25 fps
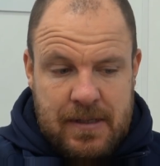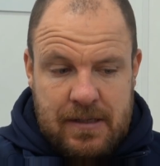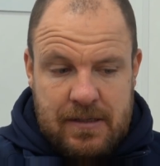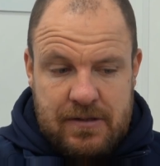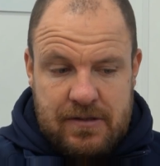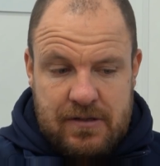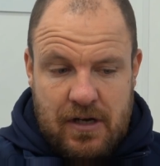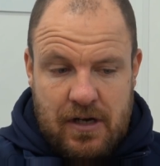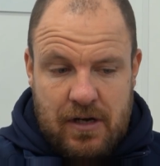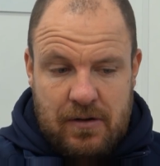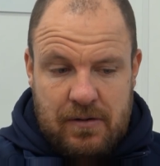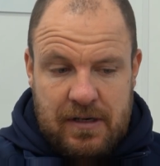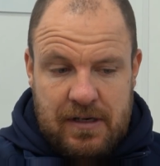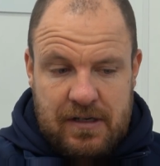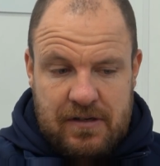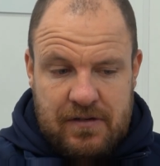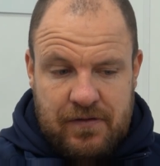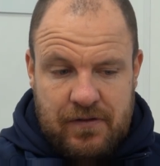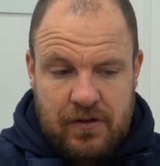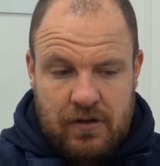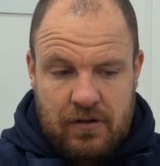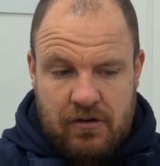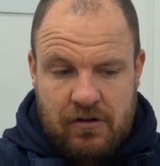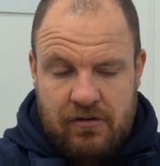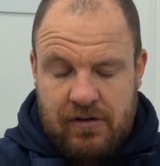So it's
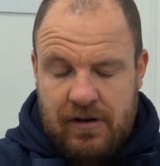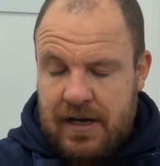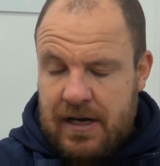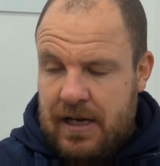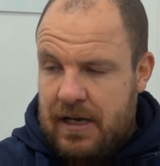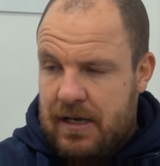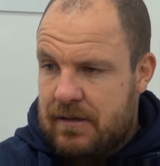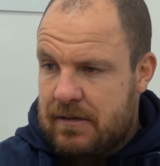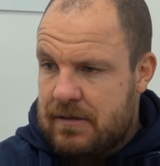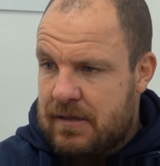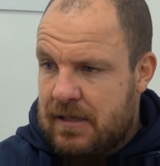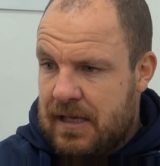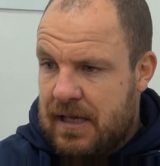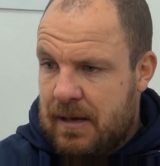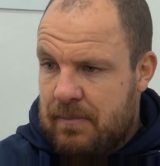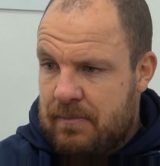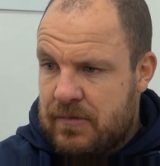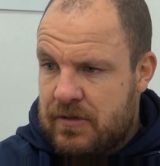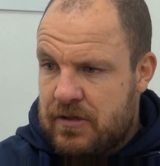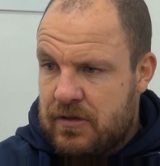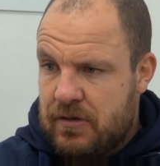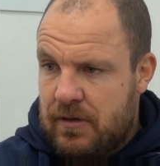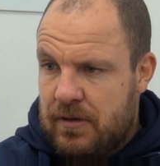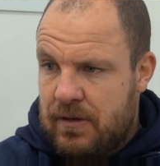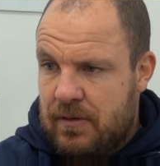full credit to
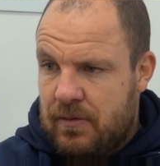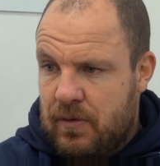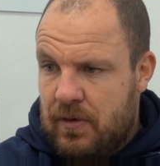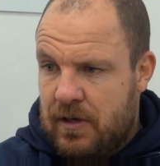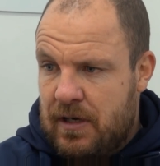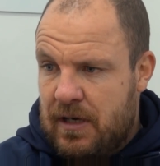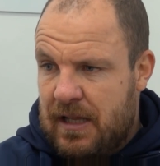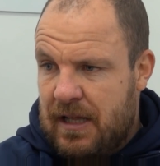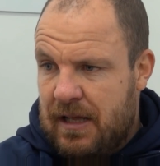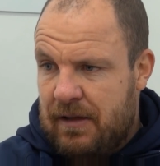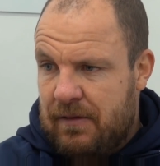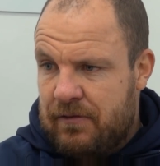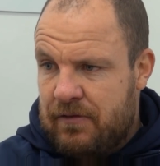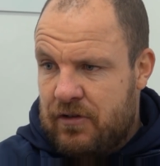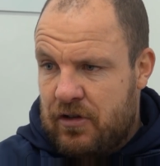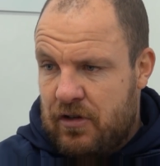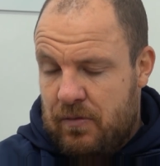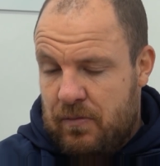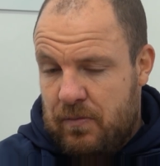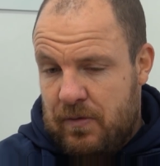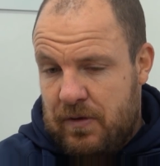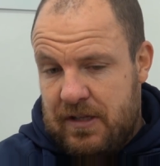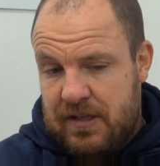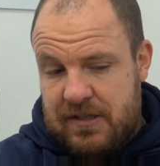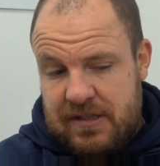them too and the work that they've
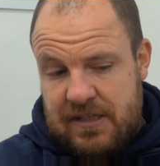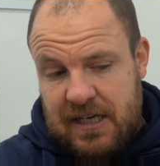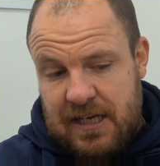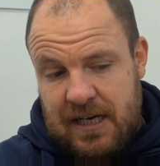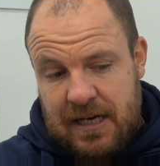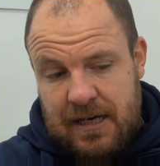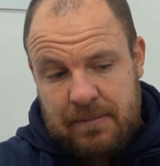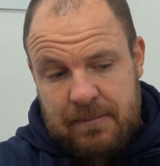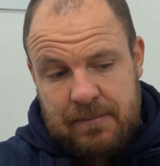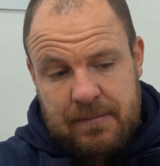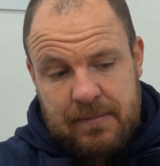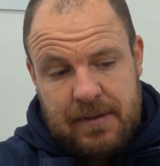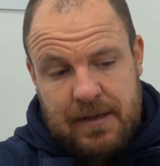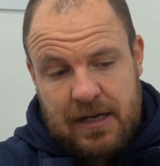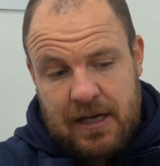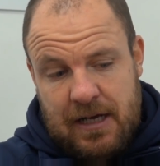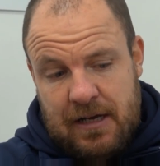done with the team,